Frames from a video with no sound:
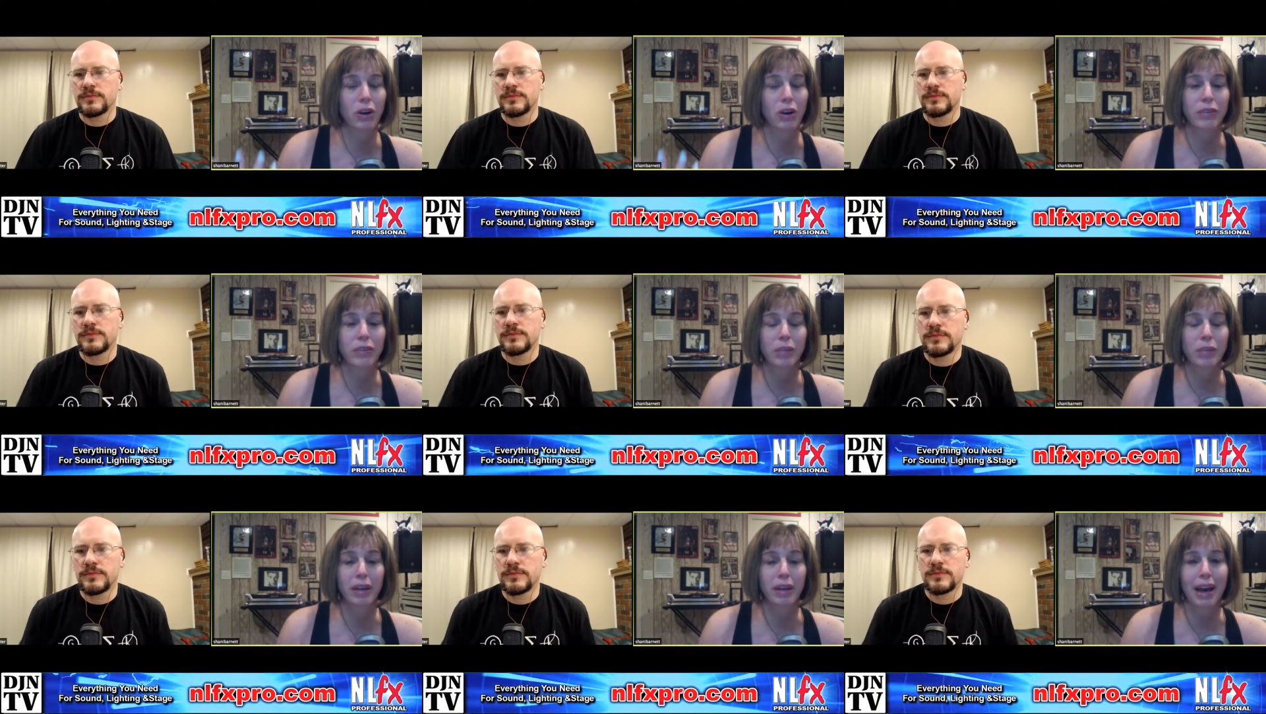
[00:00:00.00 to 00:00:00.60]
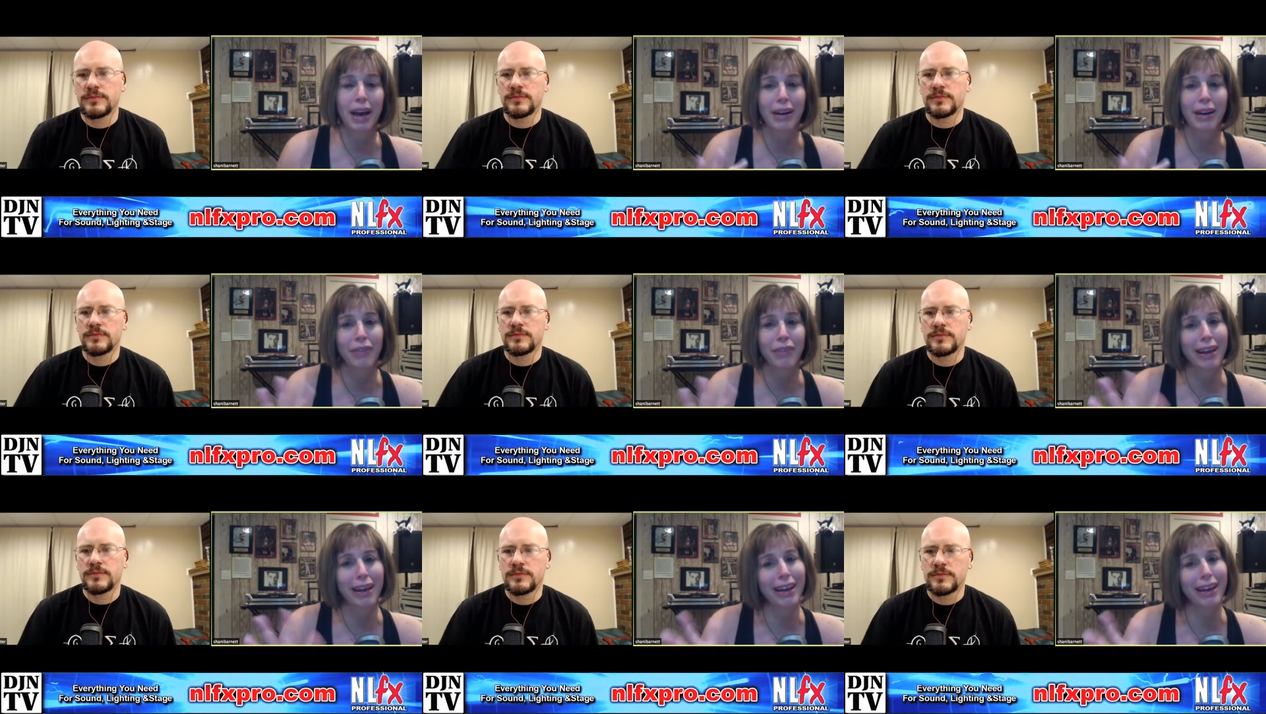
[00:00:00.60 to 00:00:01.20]
Speaker 1: know if it's going to be kind of
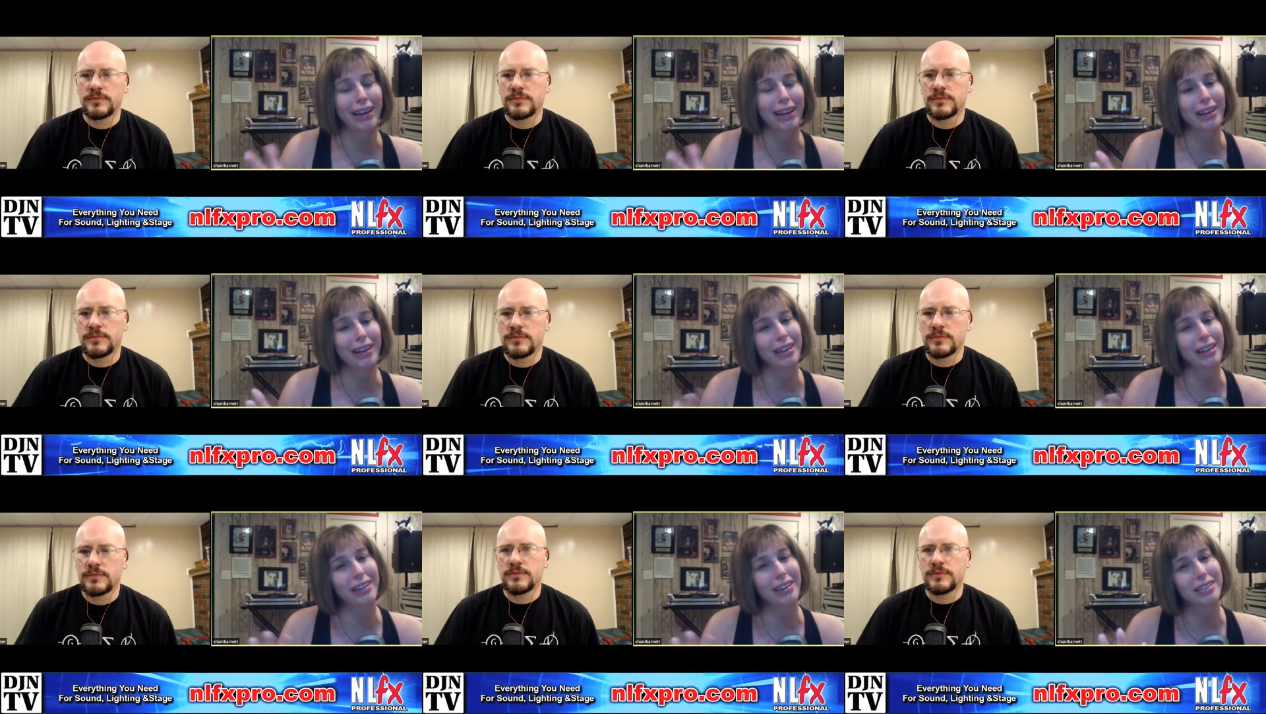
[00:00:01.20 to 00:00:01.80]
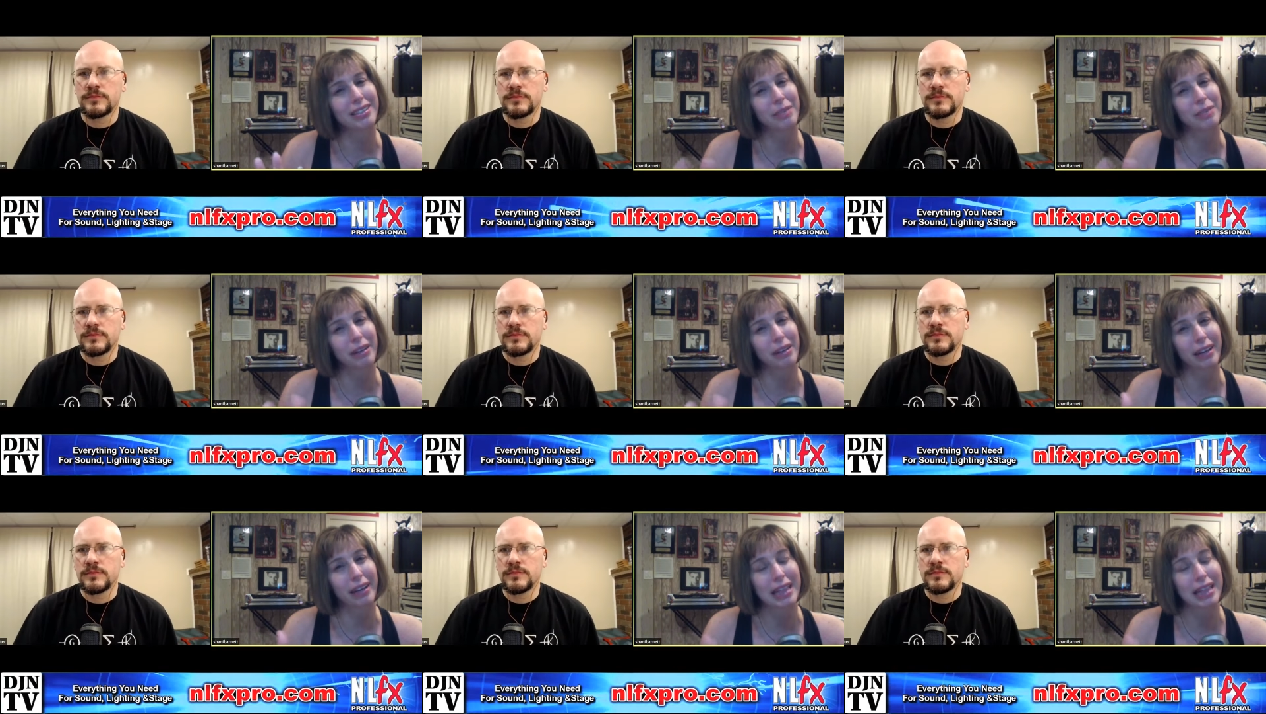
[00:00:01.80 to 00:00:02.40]
like something
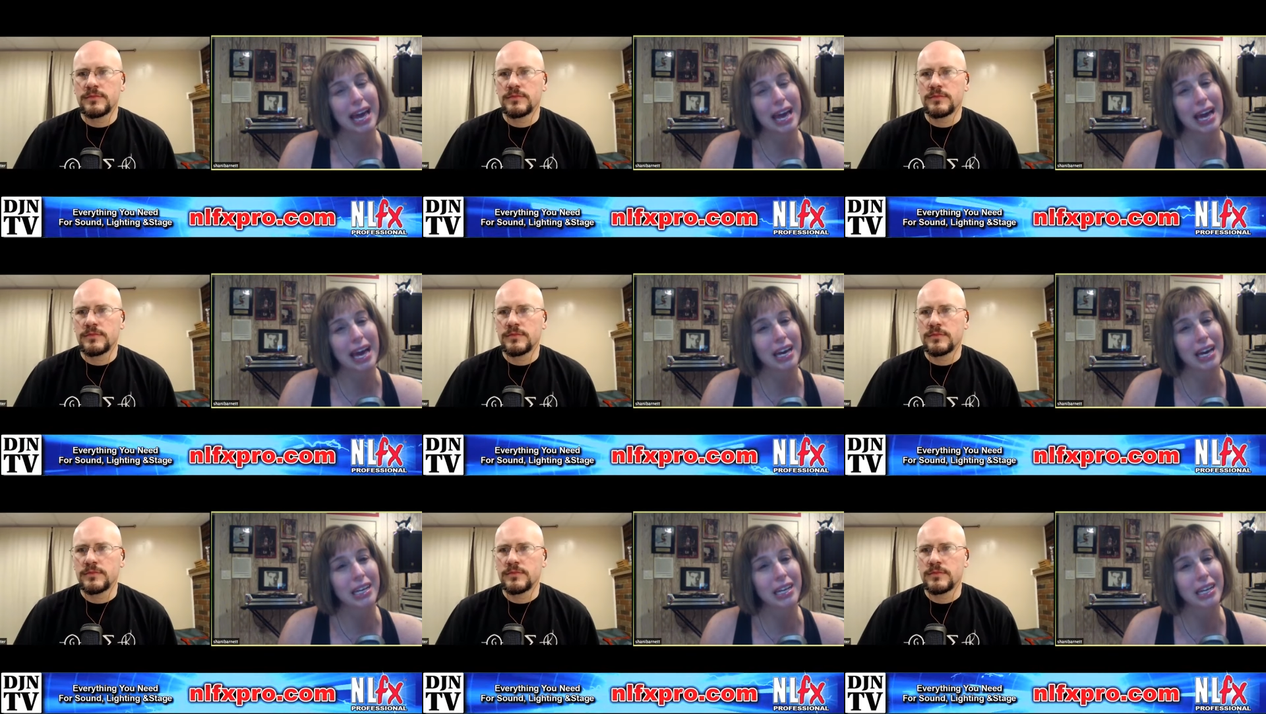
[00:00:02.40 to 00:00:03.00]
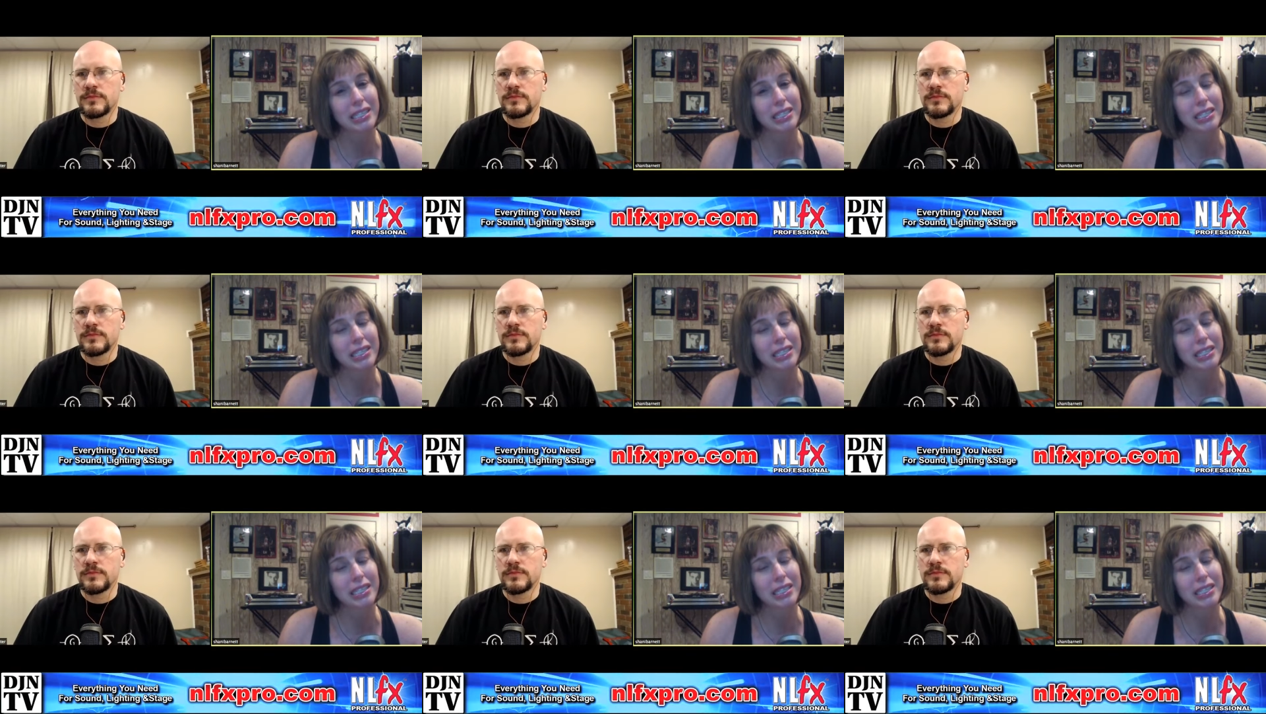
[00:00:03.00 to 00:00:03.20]
like that,